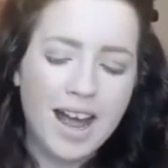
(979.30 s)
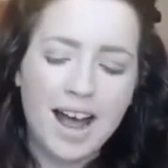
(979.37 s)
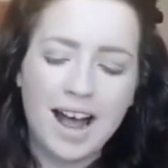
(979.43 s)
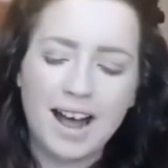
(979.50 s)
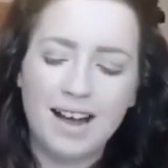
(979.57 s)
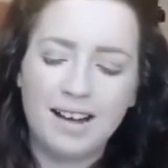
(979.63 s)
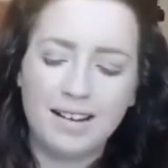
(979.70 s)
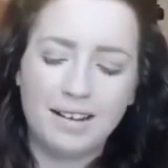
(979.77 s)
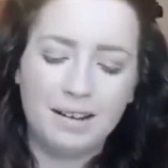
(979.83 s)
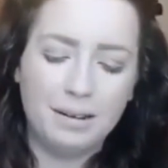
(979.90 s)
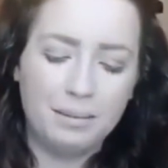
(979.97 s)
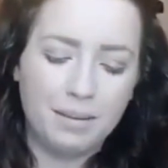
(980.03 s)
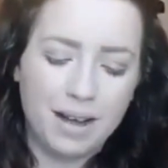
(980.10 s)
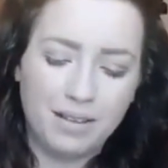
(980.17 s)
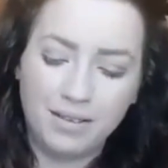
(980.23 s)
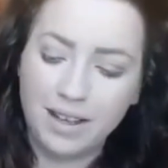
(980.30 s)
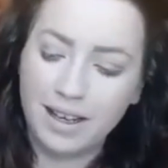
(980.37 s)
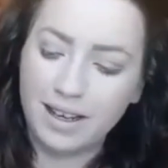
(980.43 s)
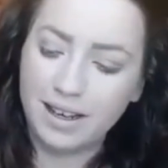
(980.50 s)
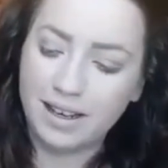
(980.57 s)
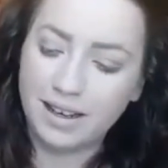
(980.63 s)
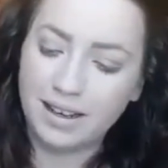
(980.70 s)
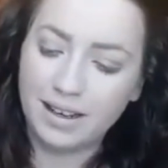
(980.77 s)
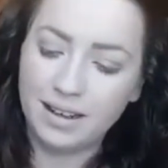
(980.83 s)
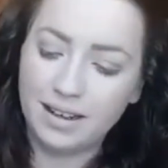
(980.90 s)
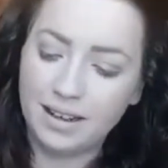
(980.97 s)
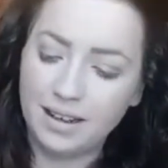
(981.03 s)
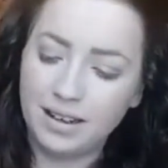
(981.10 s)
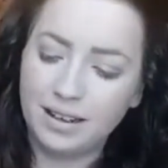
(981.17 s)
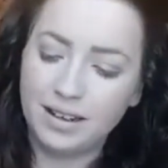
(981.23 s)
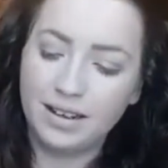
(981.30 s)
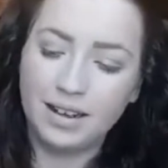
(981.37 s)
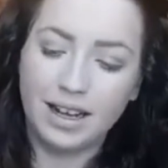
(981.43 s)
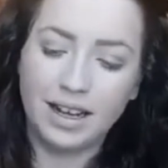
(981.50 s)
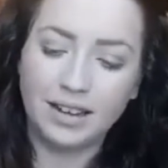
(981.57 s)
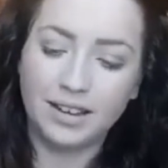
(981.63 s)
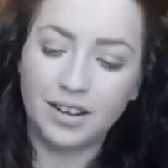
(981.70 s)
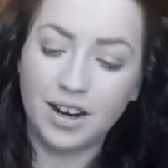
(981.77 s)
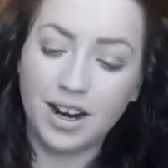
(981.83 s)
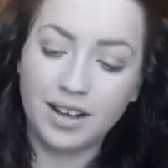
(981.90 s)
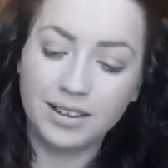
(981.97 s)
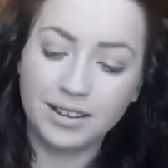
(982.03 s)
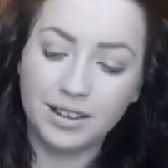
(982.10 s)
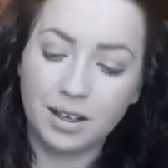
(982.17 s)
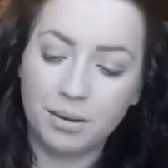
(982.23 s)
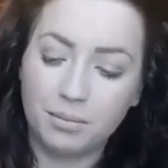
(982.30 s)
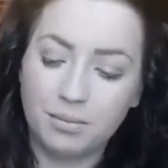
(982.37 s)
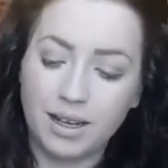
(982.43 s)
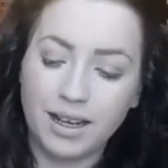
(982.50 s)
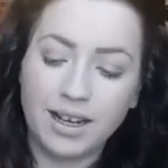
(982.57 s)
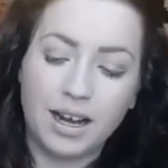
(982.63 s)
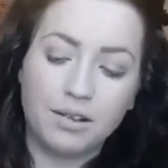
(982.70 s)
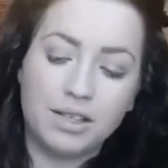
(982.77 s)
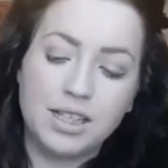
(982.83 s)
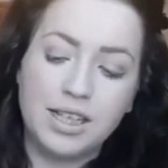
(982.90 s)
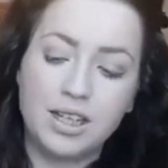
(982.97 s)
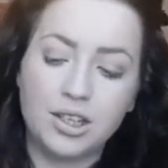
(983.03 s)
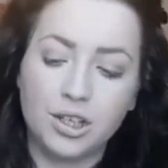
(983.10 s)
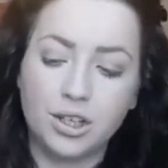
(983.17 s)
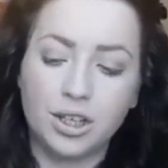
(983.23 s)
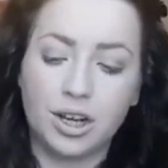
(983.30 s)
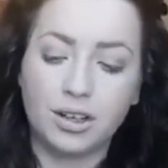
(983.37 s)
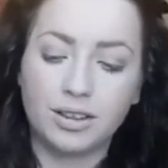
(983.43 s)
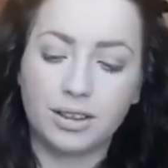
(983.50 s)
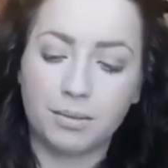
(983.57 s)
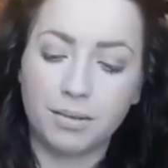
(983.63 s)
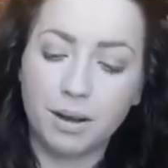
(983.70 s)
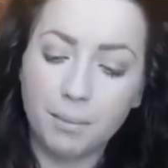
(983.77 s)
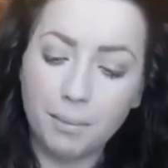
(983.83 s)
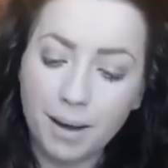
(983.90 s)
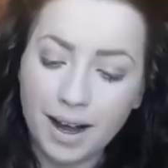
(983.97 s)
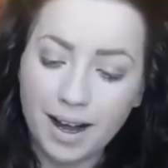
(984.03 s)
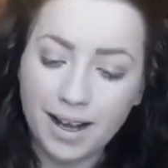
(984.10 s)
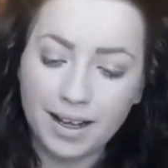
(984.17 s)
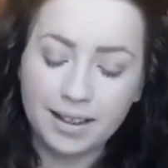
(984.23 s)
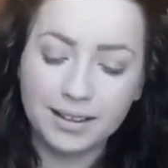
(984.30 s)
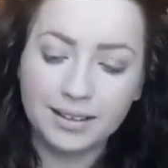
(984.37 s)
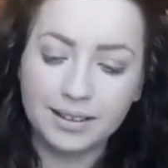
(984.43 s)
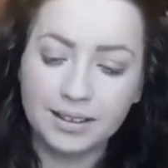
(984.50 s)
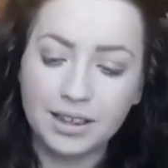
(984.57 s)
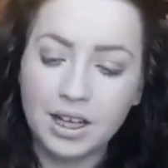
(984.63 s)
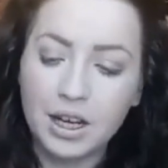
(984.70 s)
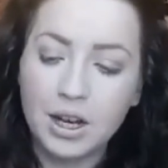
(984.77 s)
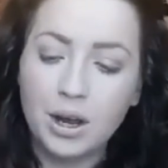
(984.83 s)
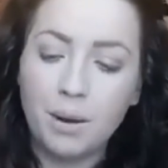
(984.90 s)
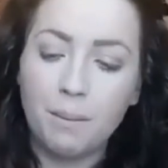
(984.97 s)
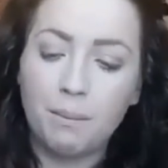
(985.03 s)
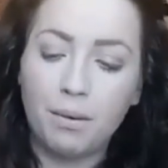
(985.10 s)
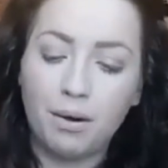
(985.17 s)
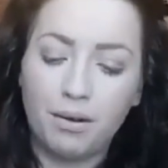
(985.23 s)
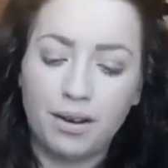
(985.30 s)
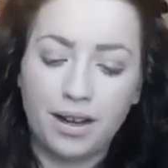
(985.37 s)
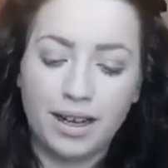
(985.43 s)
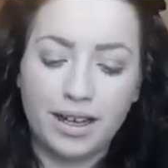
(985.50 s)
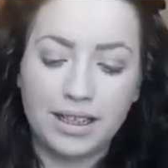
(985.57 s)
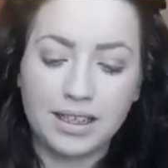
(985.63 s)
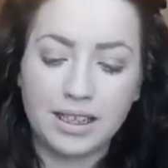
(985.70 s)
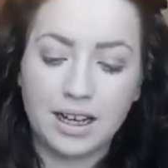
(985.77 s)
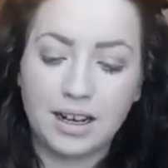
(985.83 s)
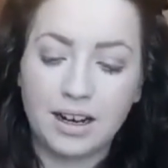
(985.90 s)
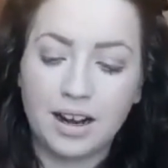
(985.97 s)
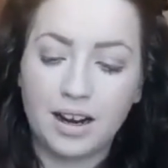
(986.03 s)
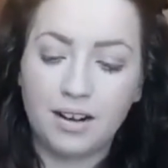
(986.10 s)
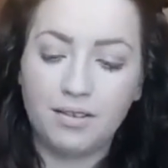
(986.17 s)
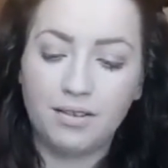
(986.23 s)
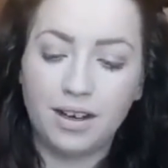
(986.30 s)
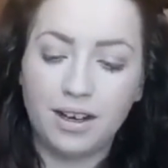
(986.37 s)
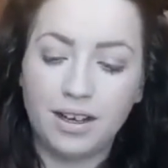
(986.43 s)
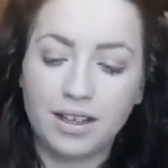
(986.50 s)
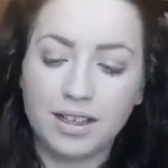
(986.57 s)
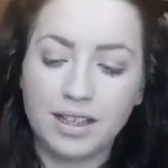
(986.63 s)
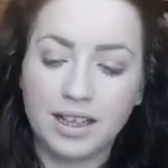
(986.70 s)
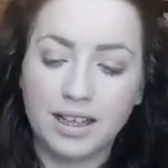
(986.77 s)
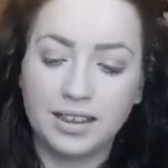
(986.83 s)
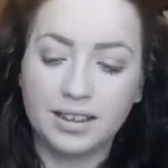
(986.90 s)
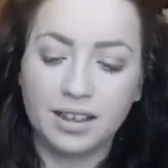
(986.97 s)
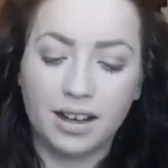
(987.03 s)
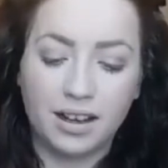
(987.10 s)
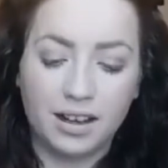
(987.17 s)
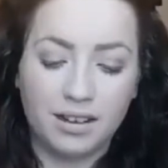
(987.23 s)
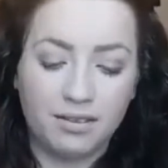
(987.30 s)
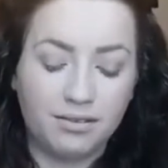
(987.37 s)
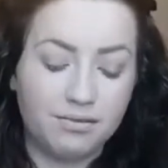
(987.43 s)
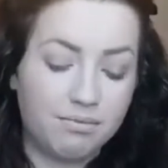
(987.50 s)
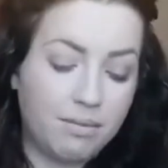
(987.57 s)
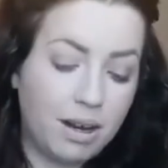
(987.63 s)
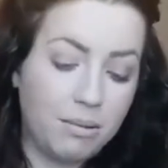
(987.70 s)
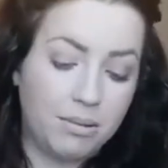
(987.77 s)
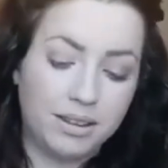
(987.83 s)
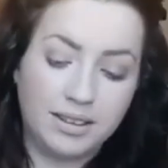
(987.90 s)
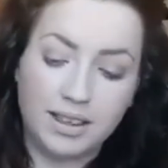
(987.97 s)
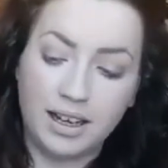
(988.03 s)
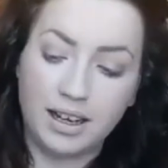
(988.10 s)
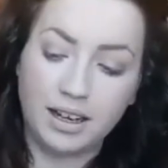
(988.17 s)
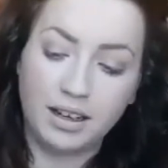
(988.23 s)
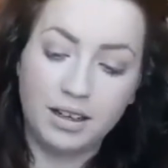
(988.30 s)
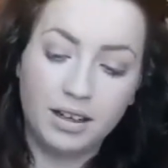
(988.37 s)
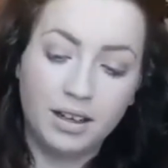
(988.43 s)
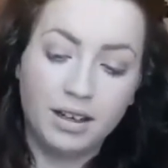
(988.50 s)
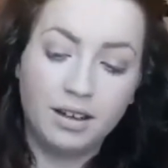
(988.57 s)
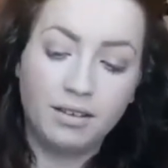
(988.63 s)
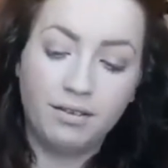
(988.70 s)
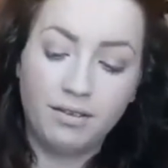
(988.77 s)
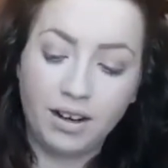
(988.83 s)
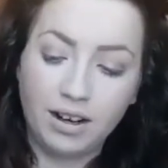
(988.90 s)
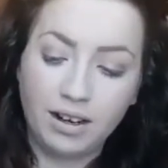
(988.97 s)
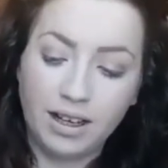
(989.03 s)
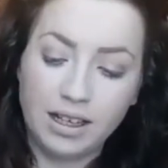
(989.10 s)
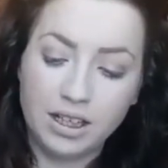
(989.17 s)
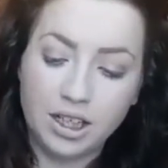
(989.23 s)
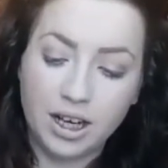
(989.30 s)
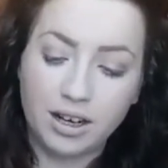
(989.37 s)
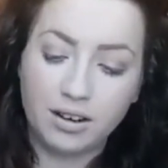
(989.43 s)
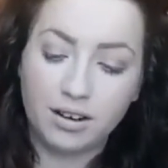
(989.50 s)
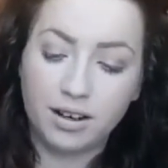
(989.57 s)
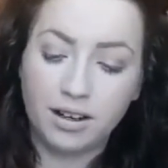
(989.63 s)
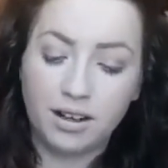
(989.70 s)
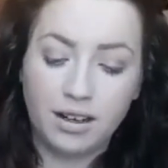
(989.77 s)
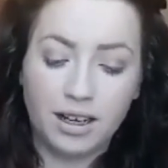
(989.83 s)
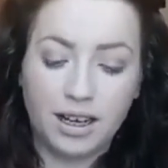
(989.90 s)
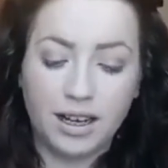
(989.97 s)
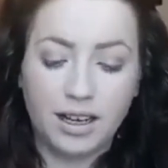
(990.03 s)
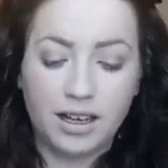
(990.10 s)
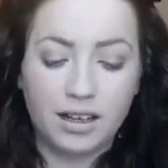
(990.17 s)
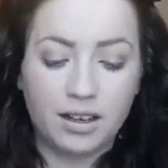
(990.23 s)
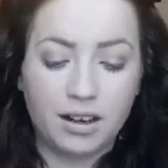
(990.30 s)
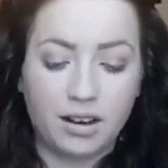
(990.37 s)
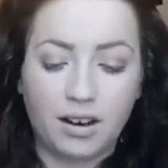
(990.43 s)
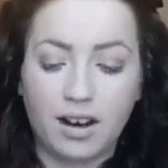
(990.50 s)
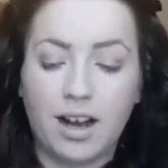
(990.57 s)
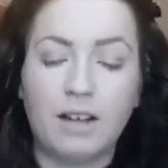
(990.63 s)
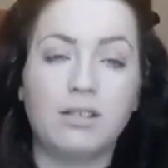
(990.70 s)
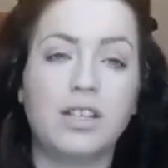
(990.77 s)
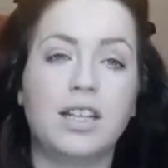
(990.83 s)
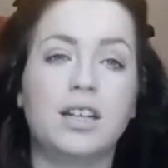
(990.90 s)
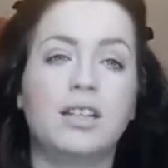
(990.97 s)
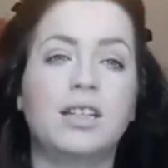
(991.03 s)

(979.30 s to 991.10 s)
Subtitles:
And then like there are some like how to teach your dog some commands, but a lot of it is kind of, I would say, fairly general, like, or how to